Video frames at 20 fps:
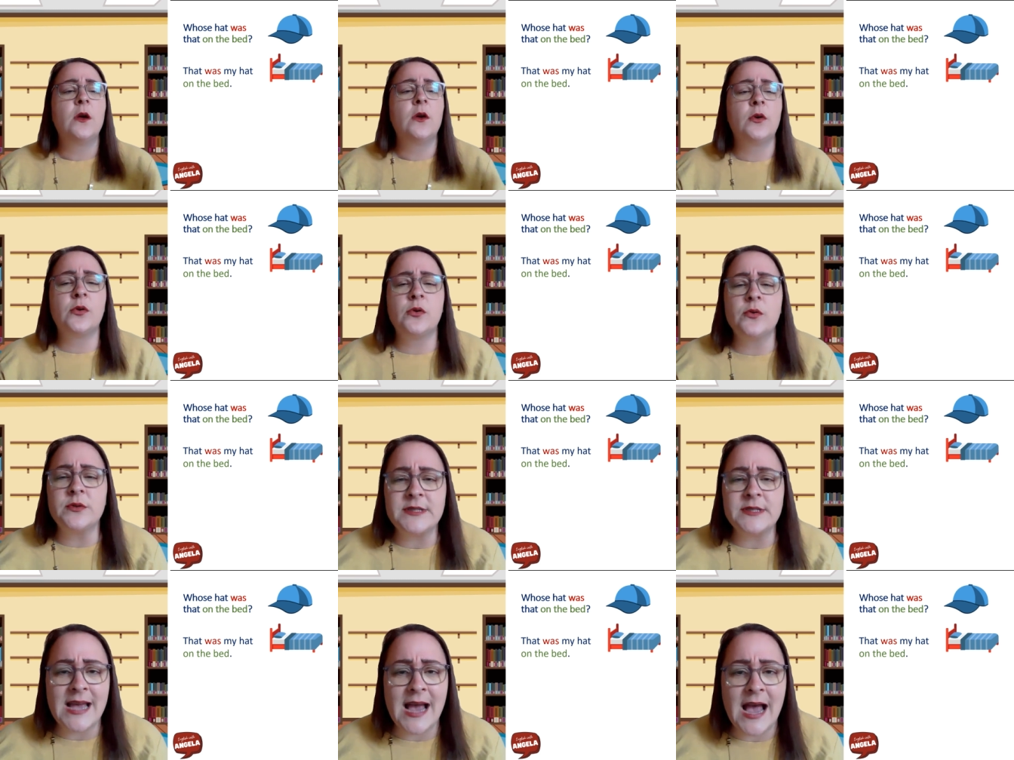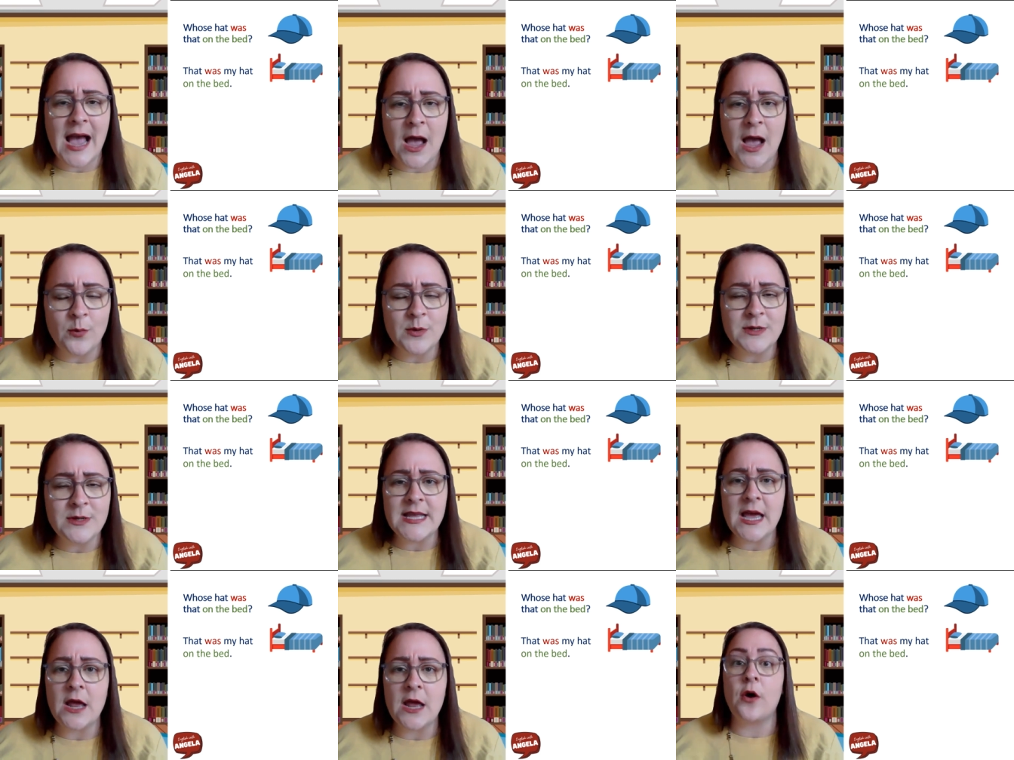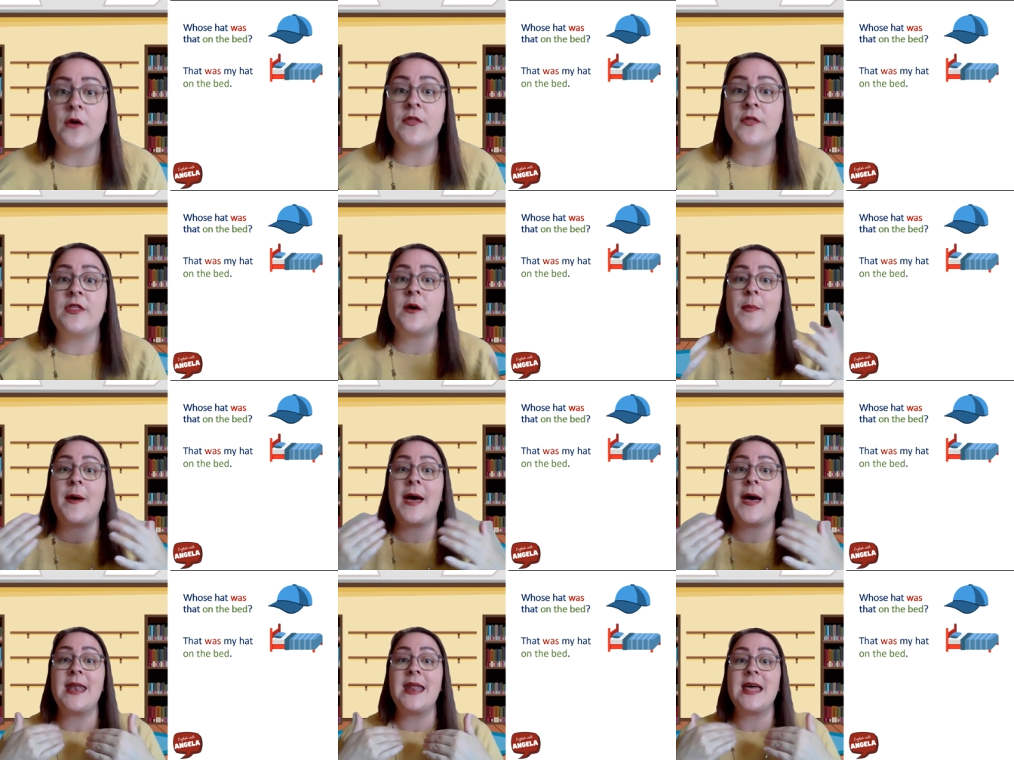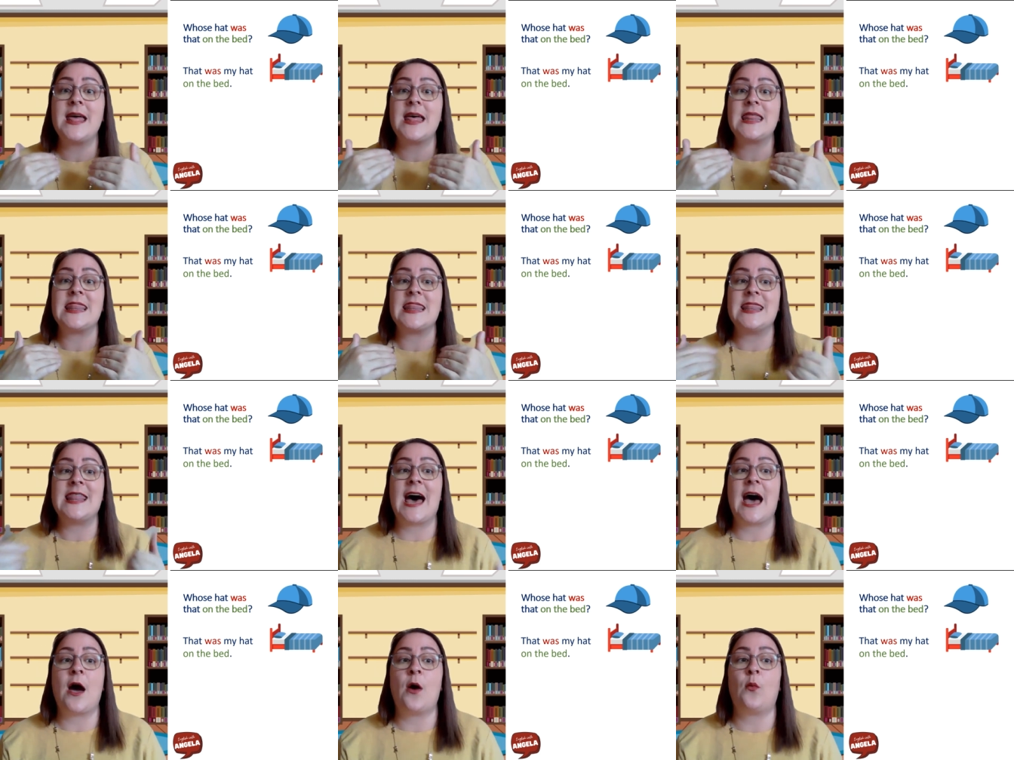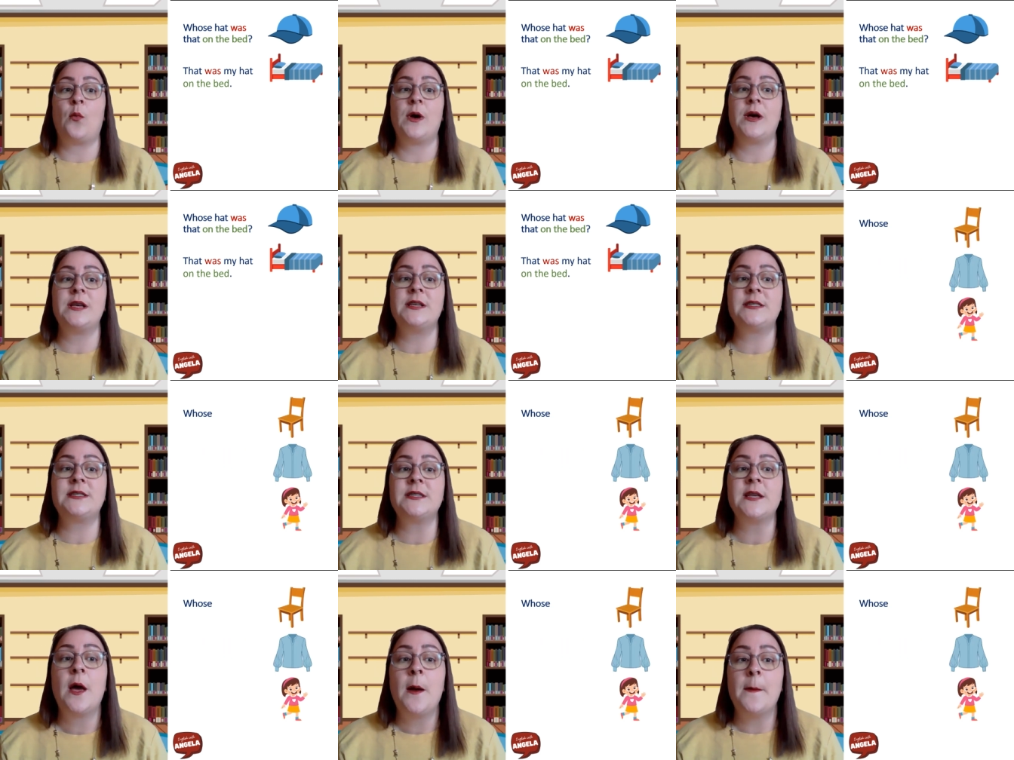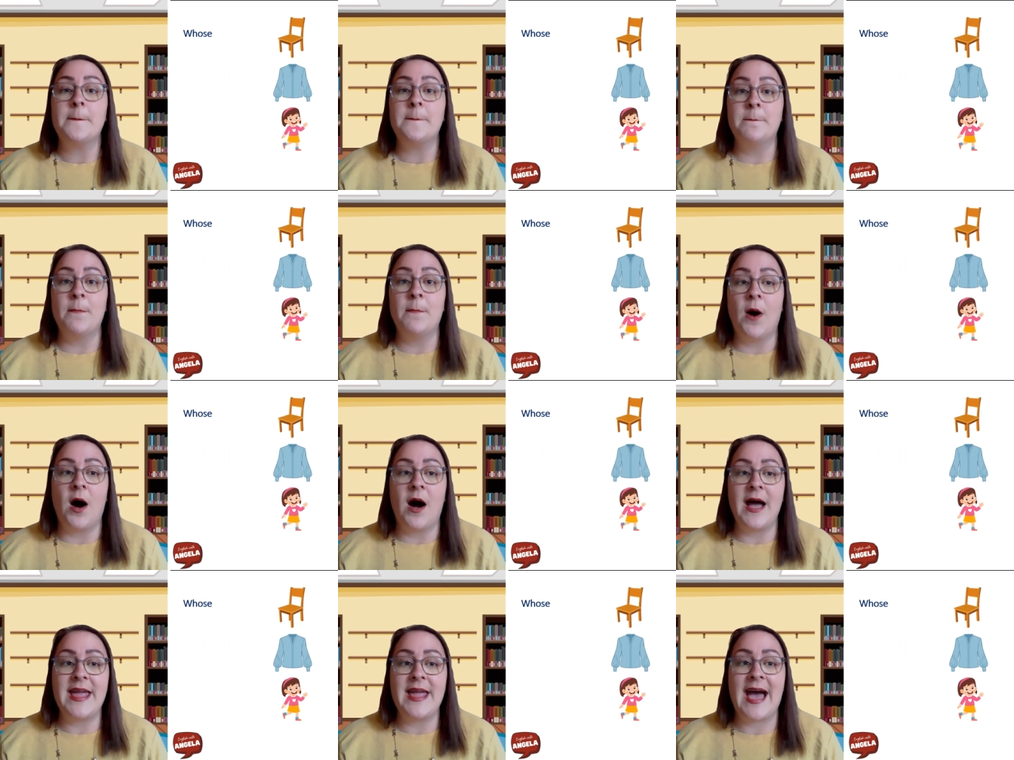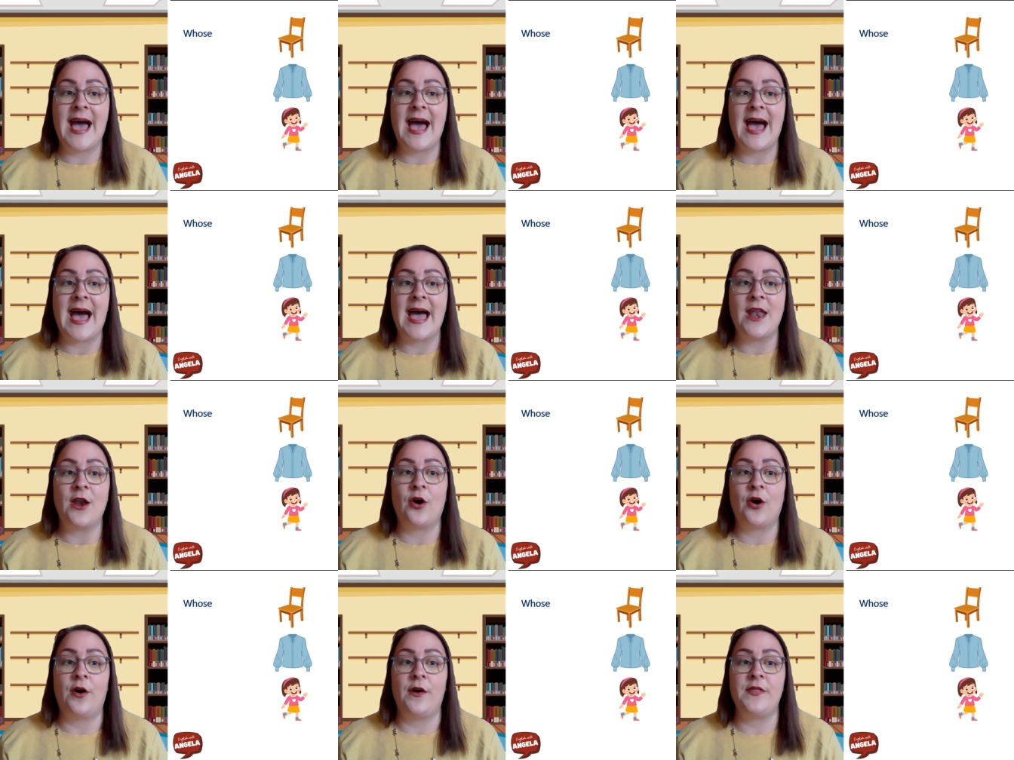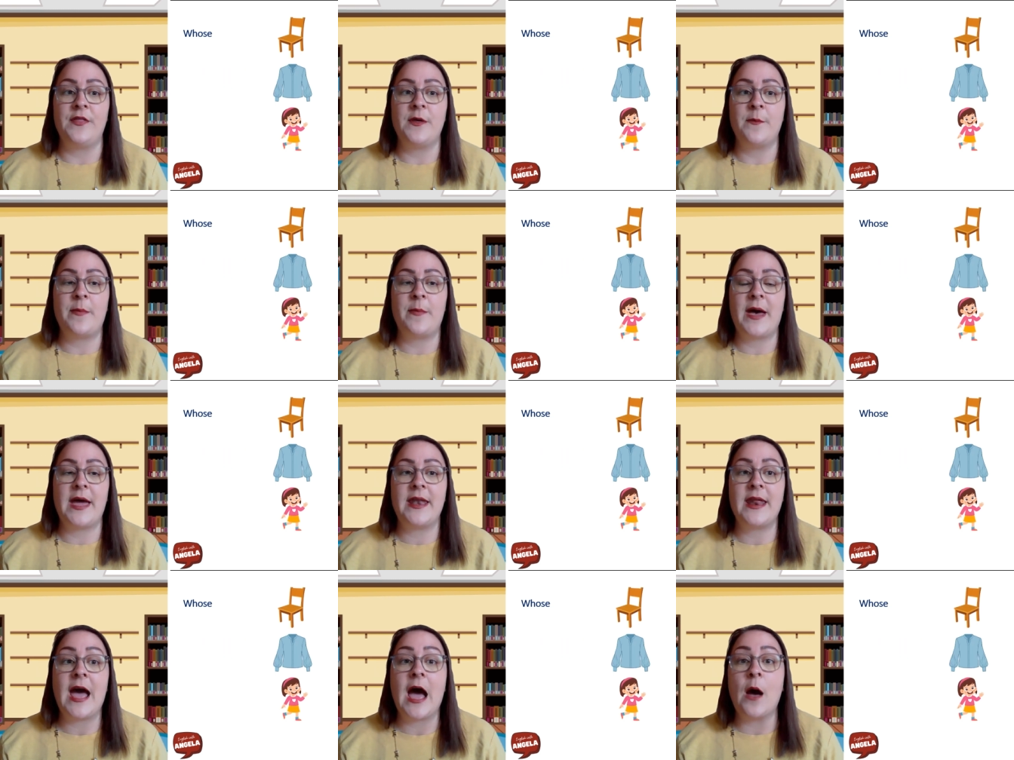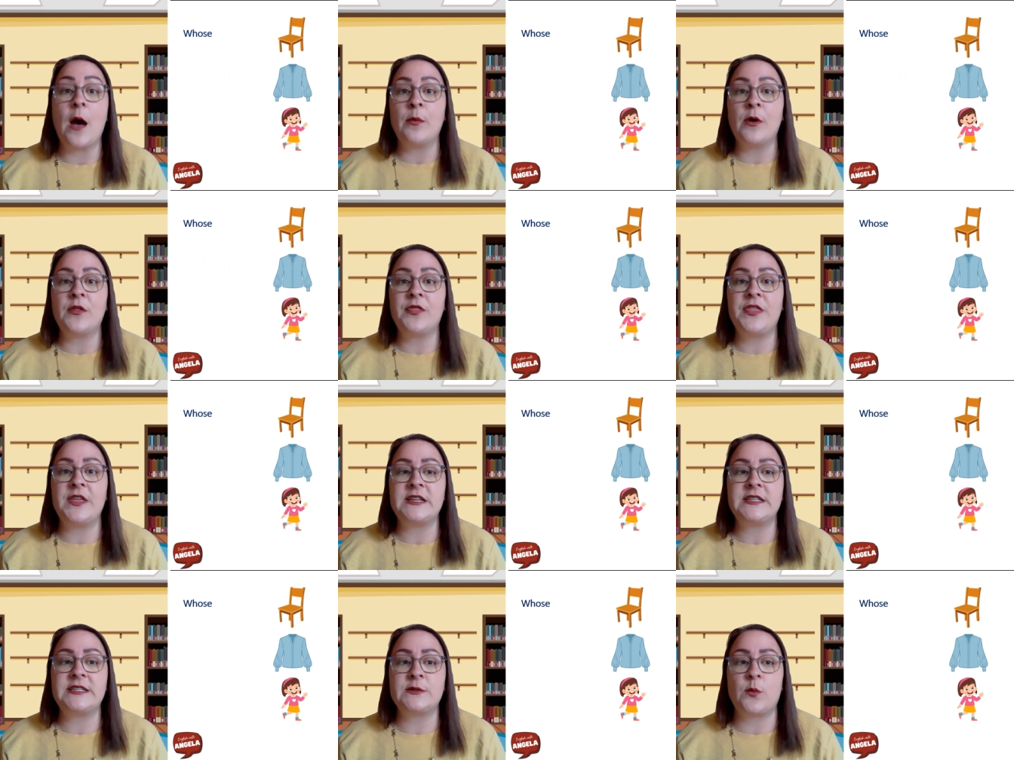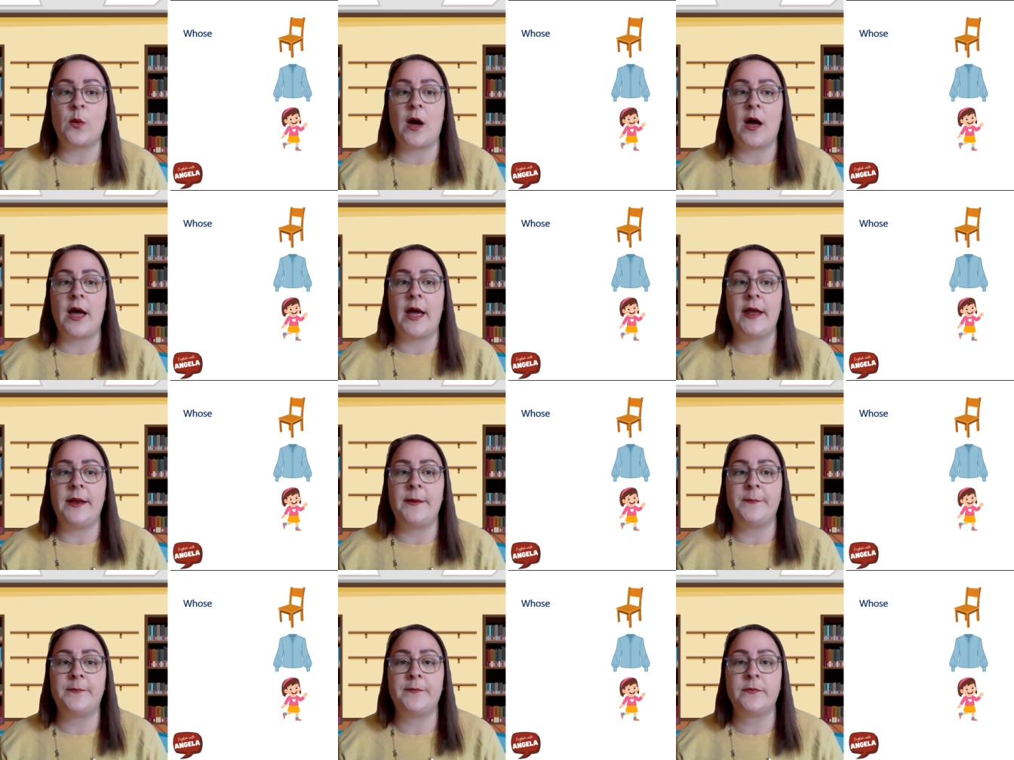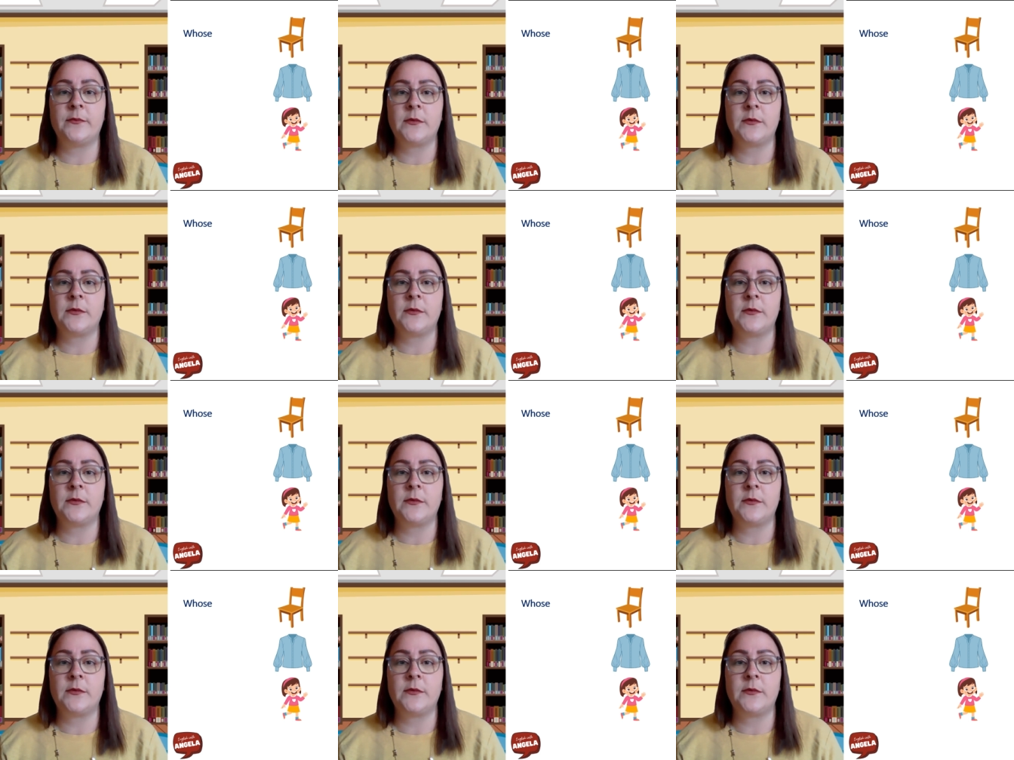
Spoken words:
Whose hat was that on the bed? That was my hat on the bed. How about this one?